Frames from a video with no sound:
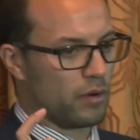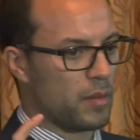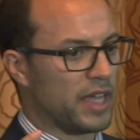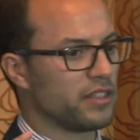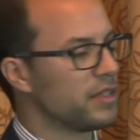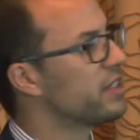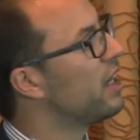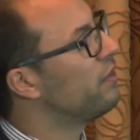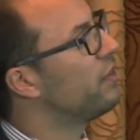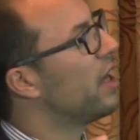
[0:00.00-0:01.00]
momentum
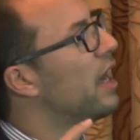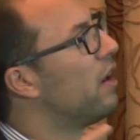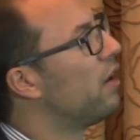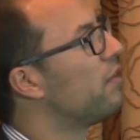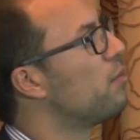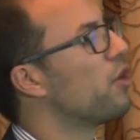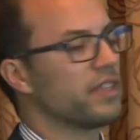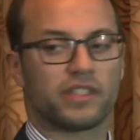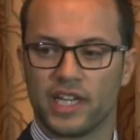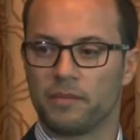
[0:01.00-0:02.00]
itself of more
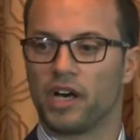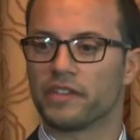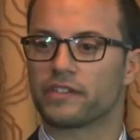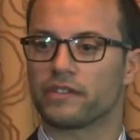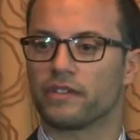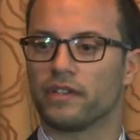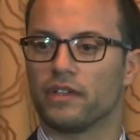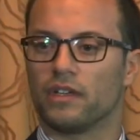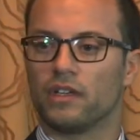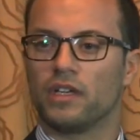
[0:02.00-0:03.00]
than 10 months.
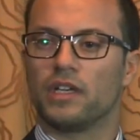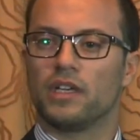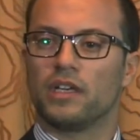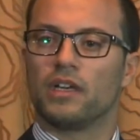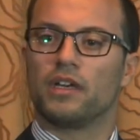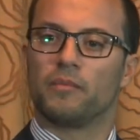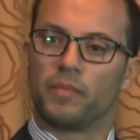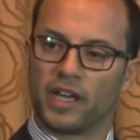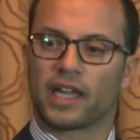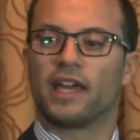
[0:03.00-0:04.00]

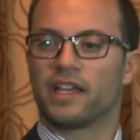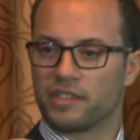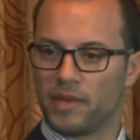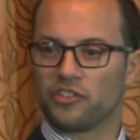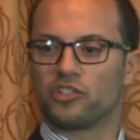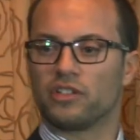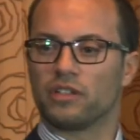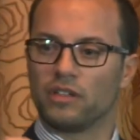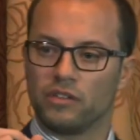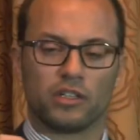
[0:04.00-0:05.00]
But again, as I
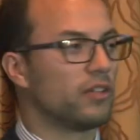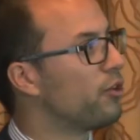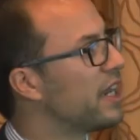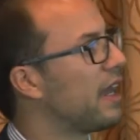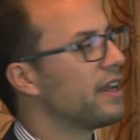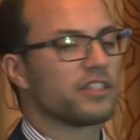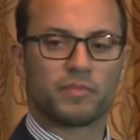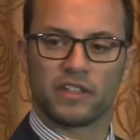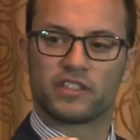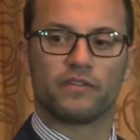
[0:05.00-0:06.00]
mentioned, the red line has
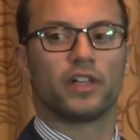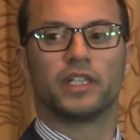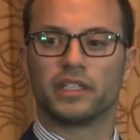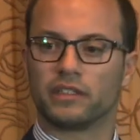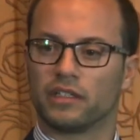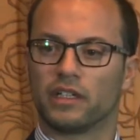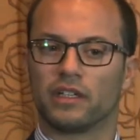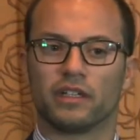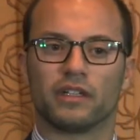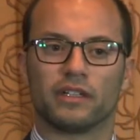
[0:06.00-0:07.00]
been severely
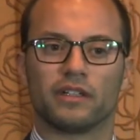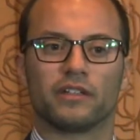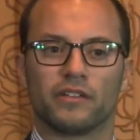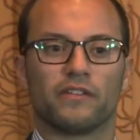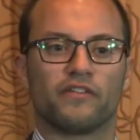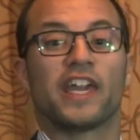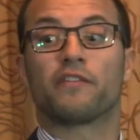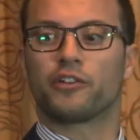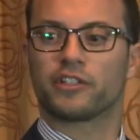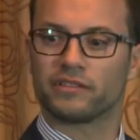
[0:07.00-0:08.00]

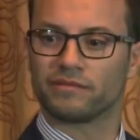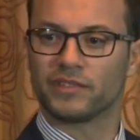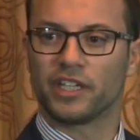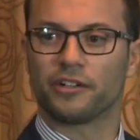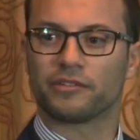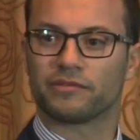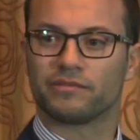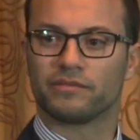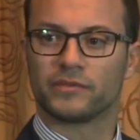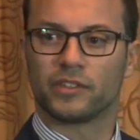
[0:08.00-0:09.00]
favored here,
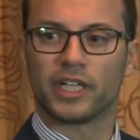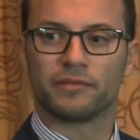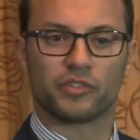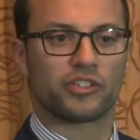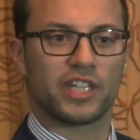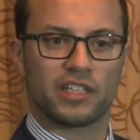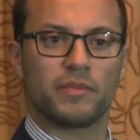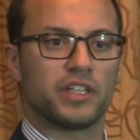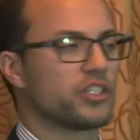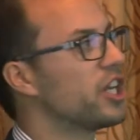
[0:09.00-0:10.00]
right? So
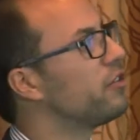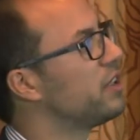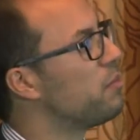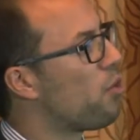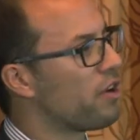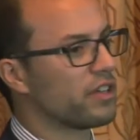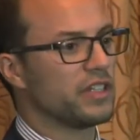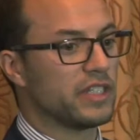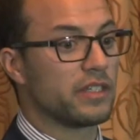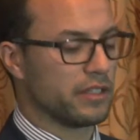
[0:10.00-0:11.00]
sentiment is generally more
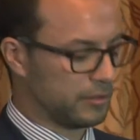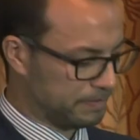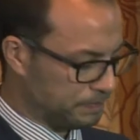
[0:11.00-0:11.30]
consistent.